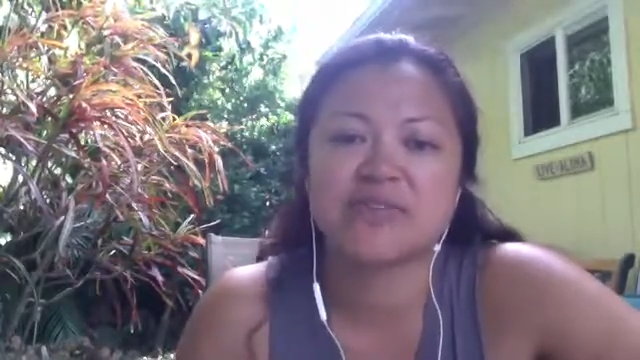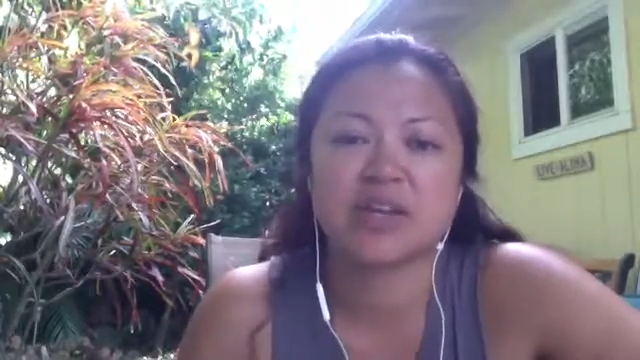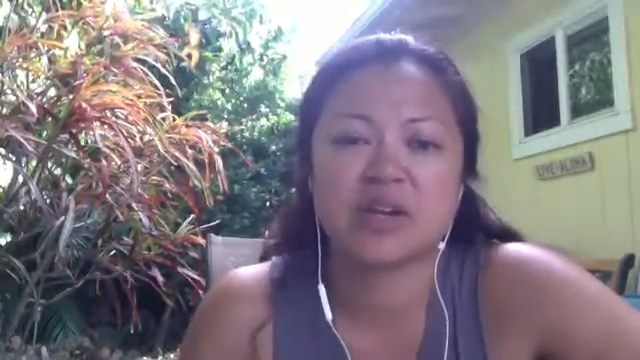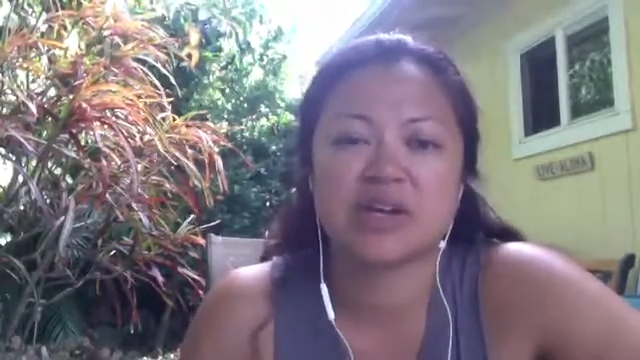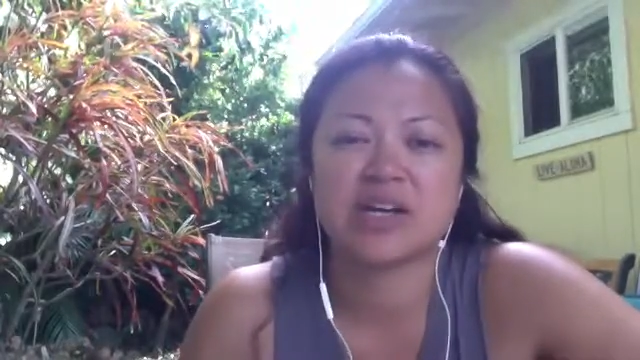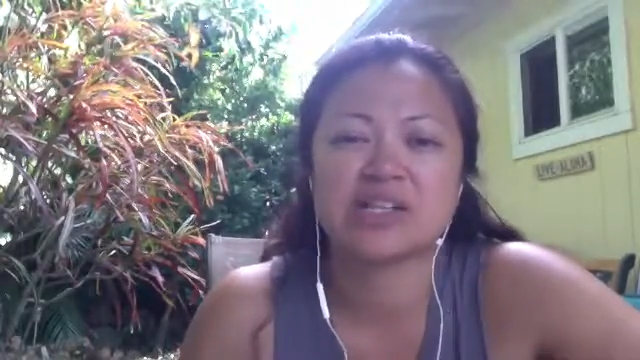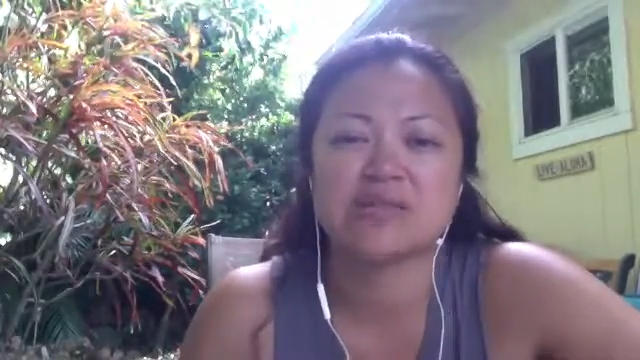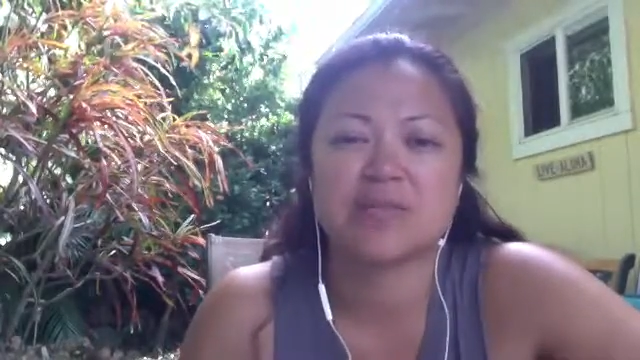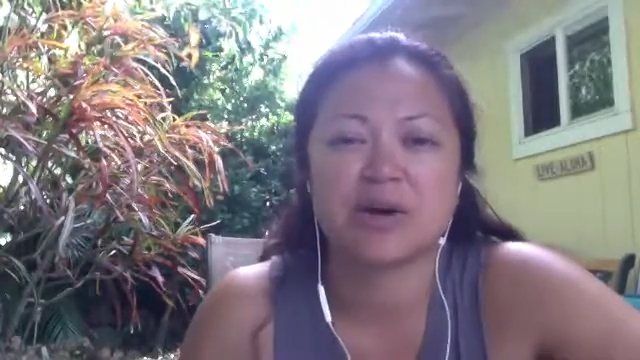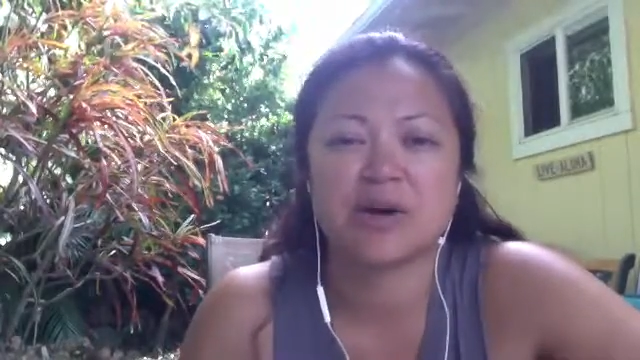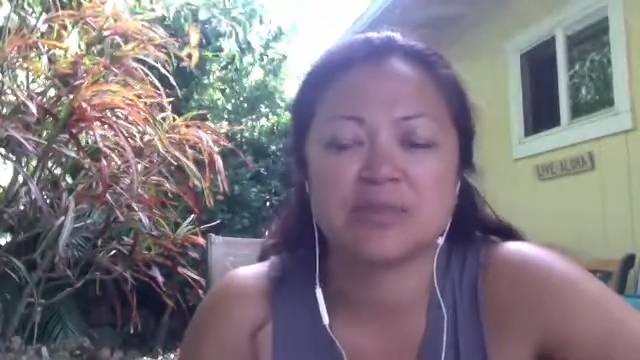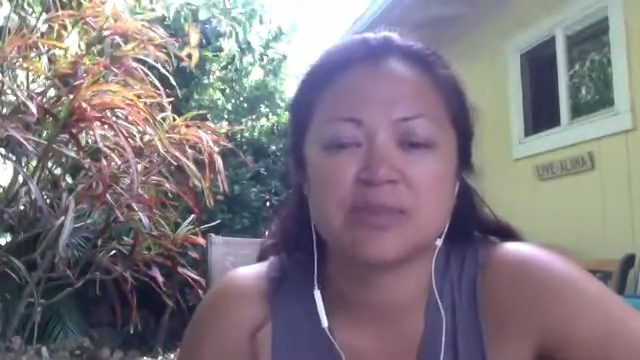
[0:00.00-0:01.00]
You know, it's
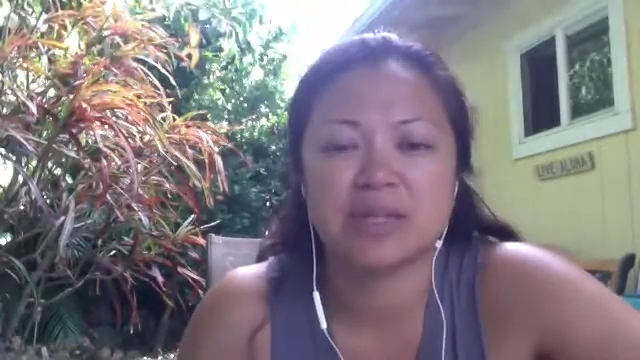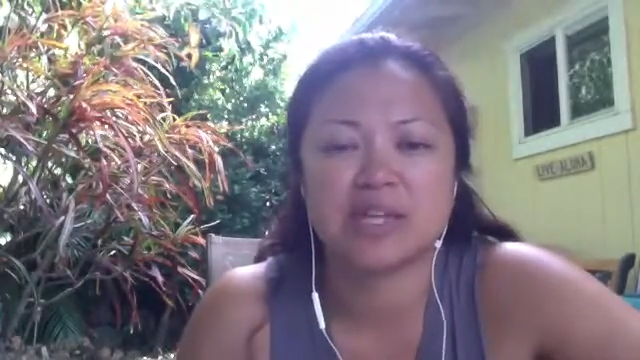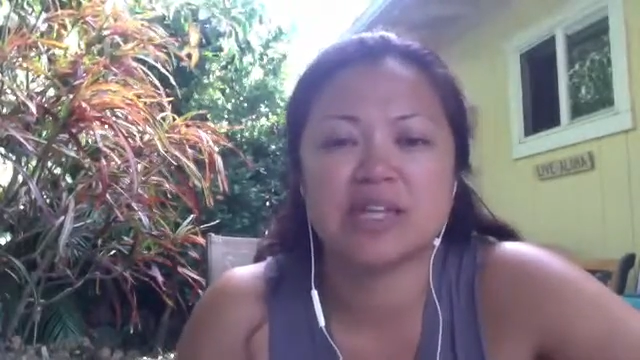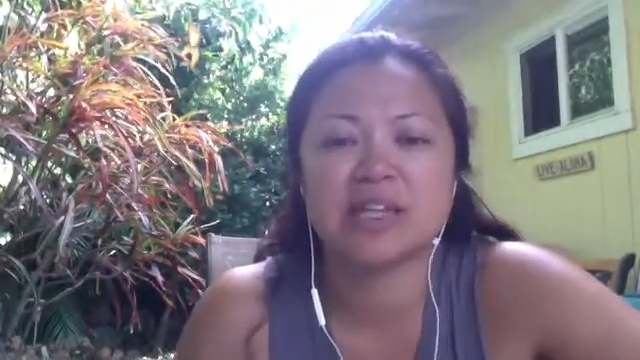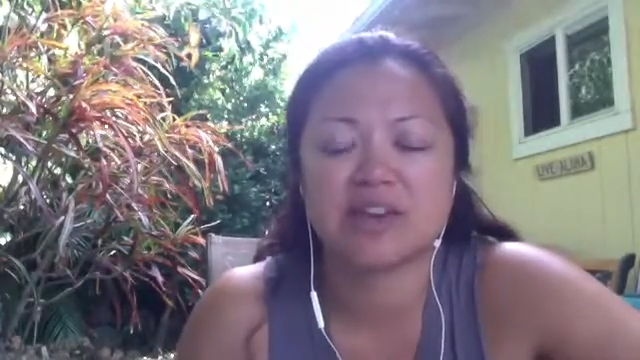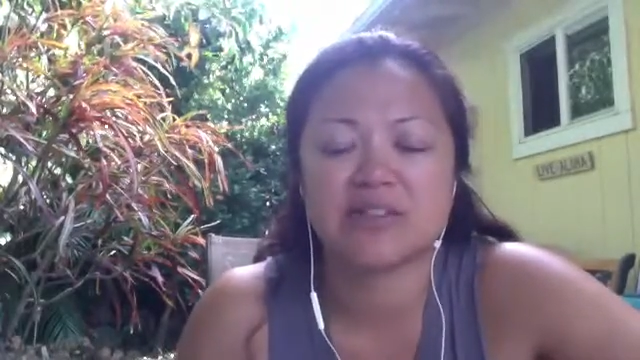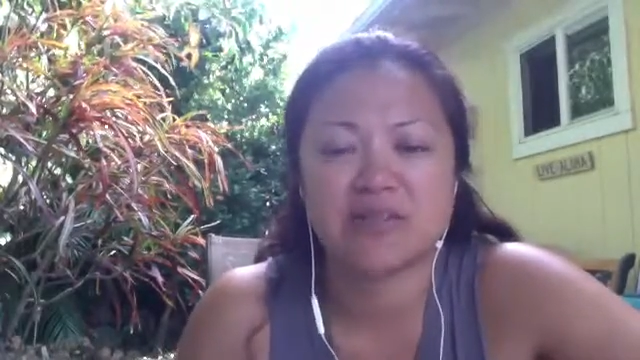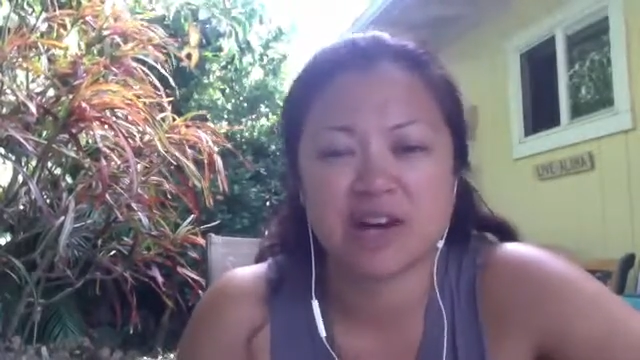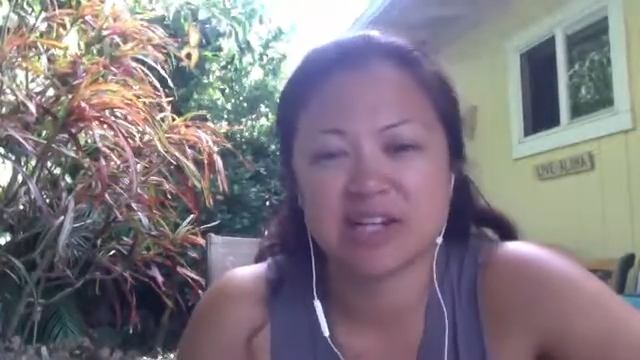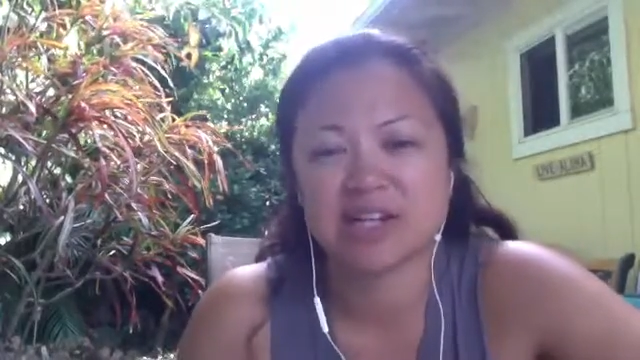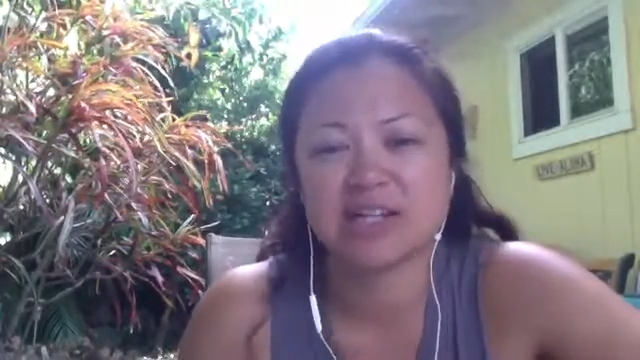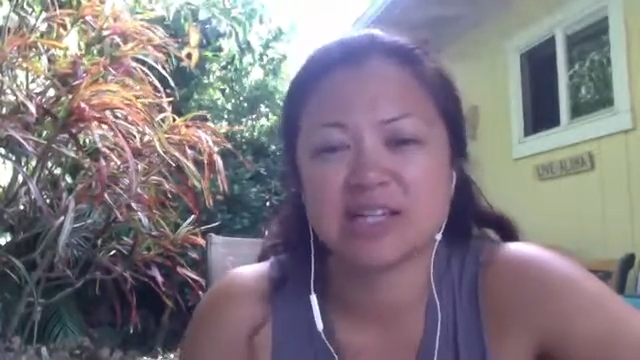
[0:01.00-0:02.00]
about me like
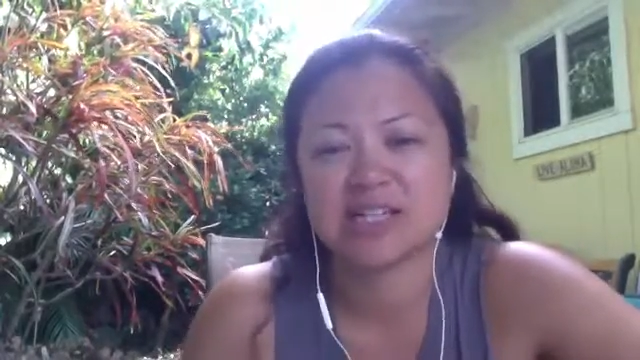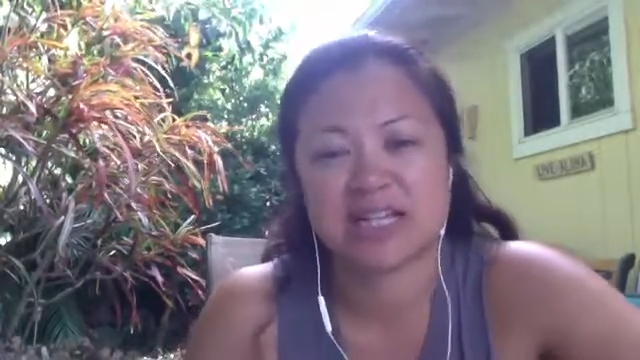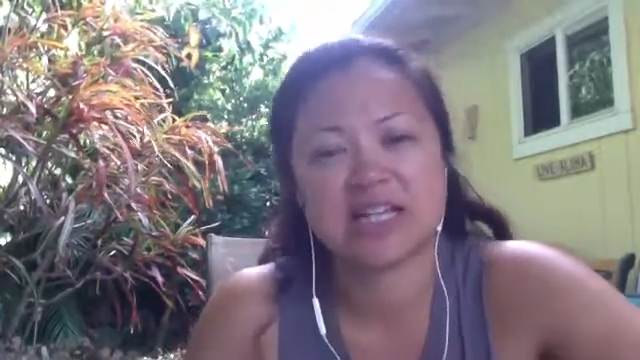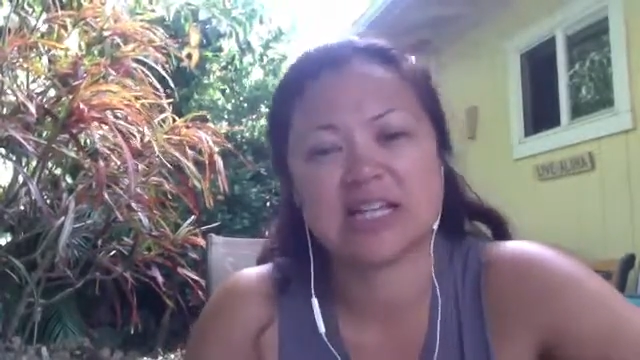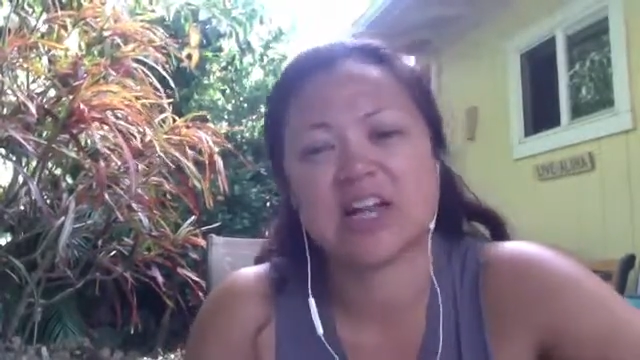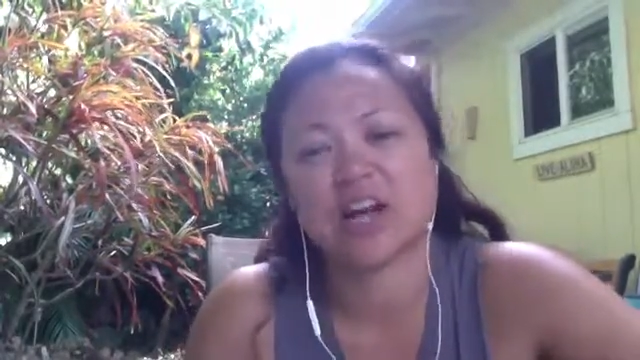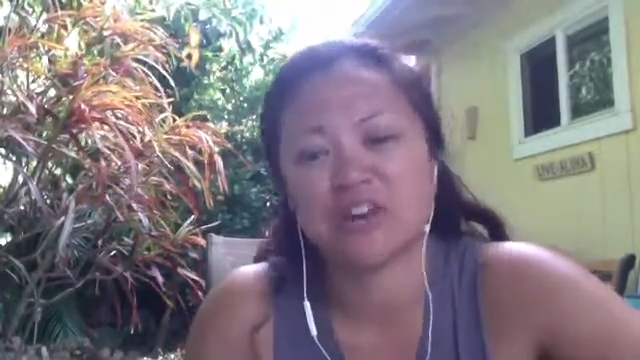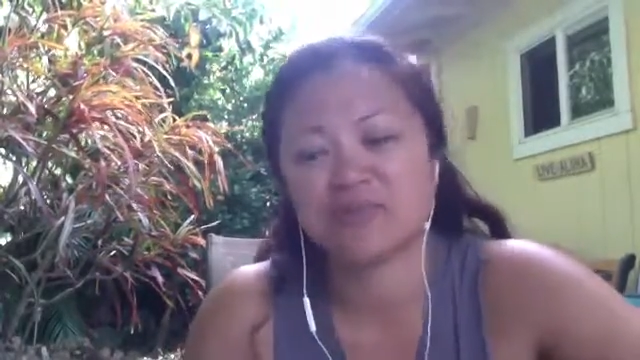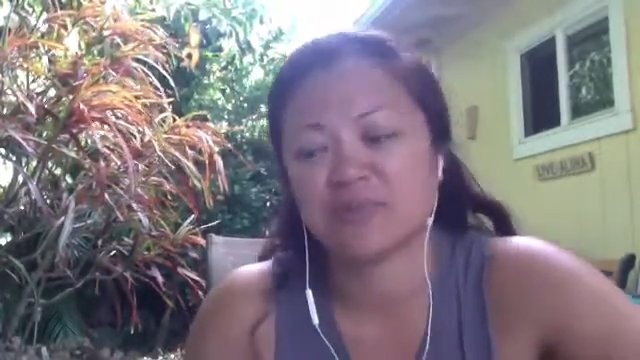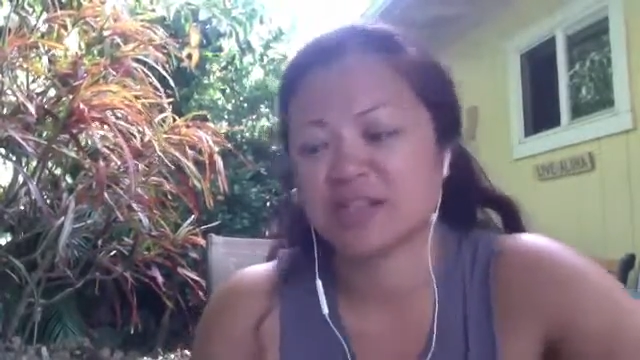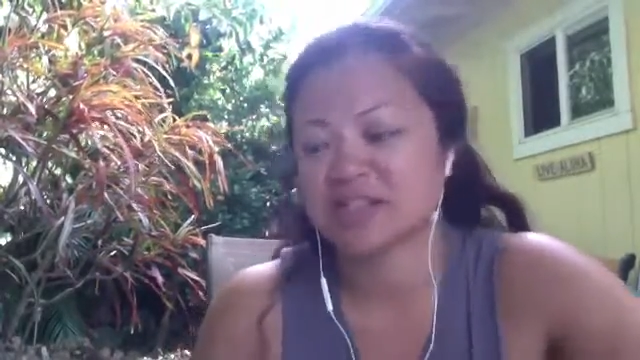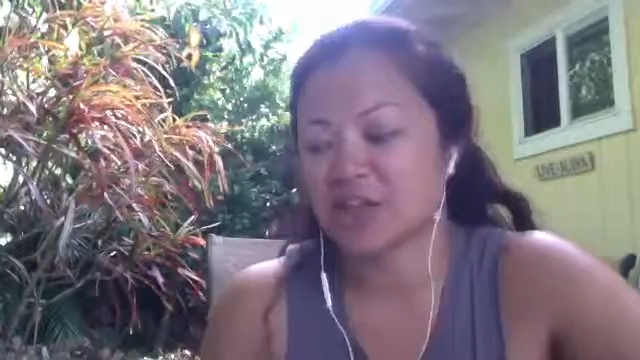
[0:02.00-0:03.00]
finally taking care
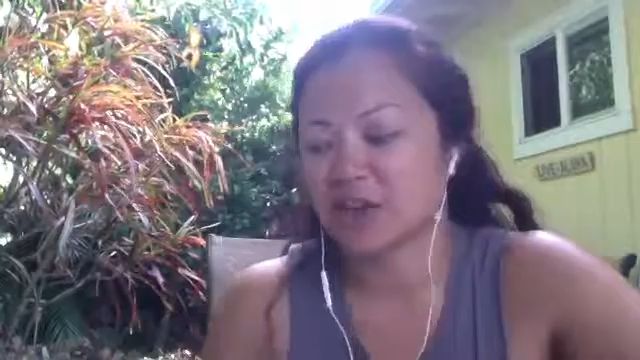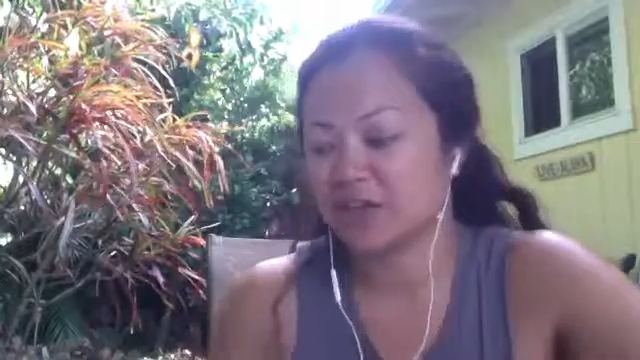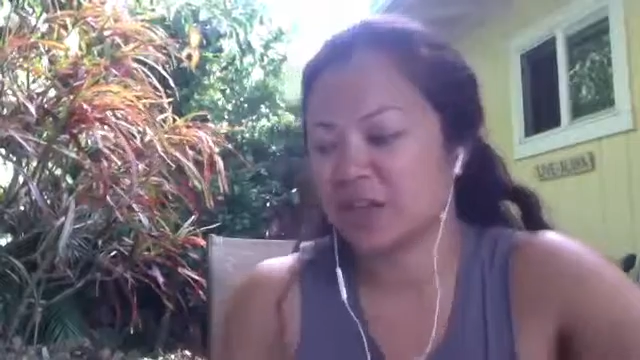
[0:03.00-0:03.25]
of myself.